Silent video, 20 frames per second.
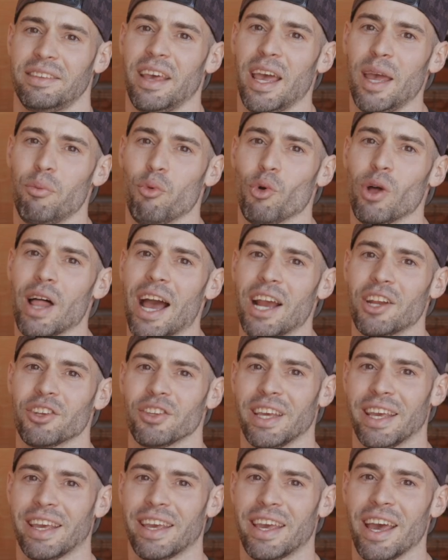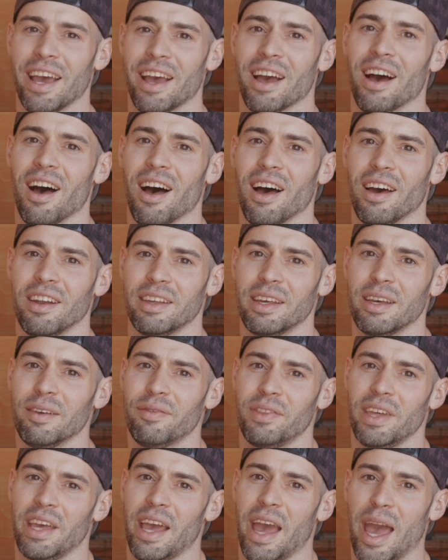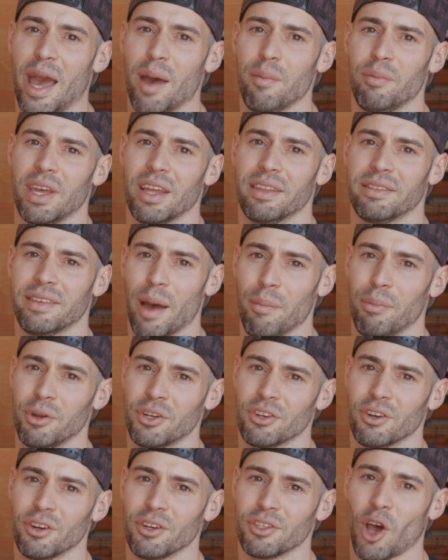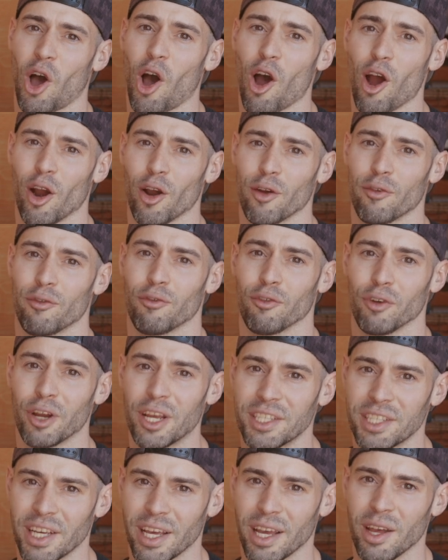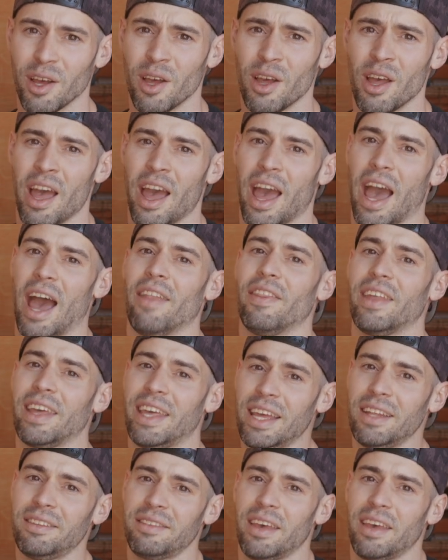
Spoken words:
tape will actually kick on if the ambient temperatures are freezing, and the heat